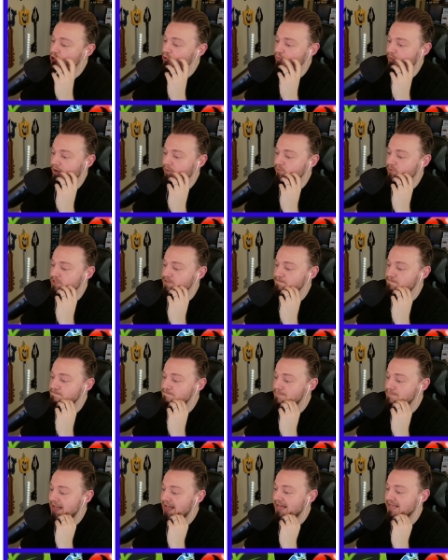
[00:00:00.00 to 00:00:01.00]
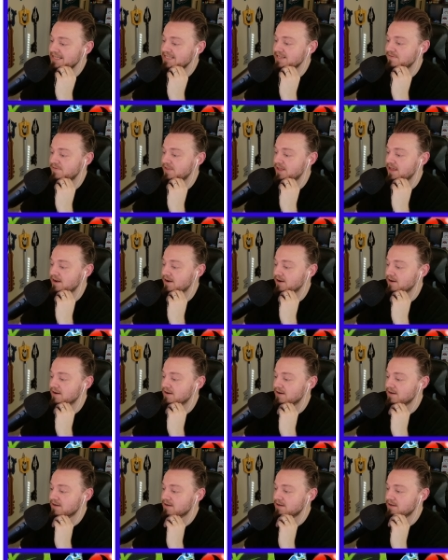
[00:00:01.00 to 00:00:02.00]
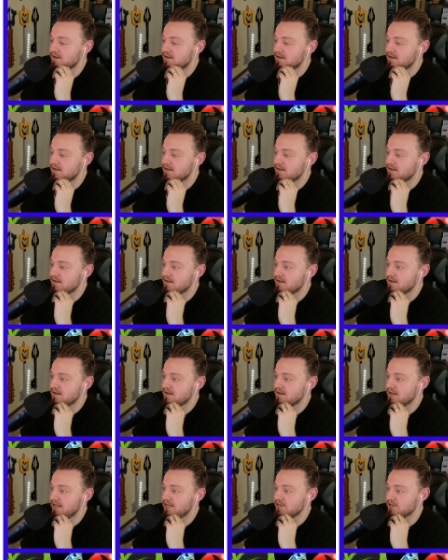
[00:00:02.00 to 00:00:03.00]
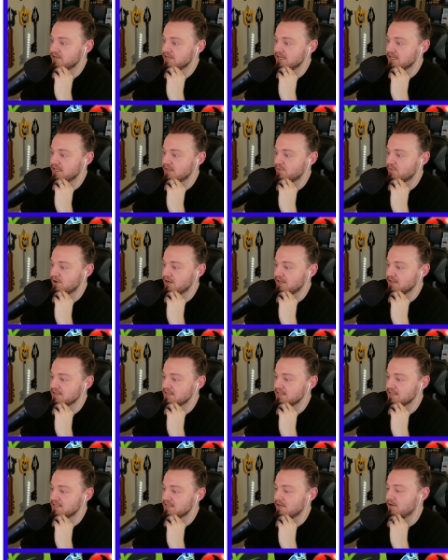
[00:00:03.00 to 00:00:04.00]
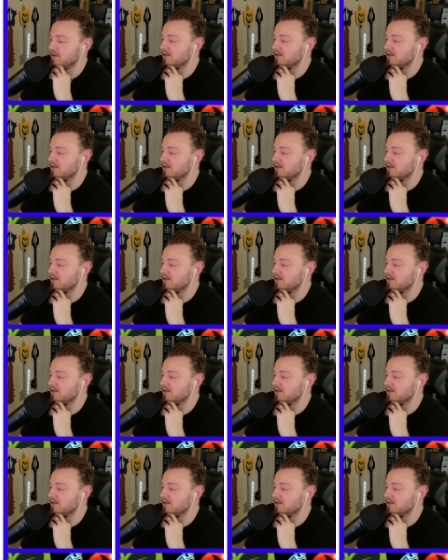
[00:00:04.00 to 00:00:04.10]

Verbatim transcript: up was massive there. And you're going to get the paralysis. Oh, you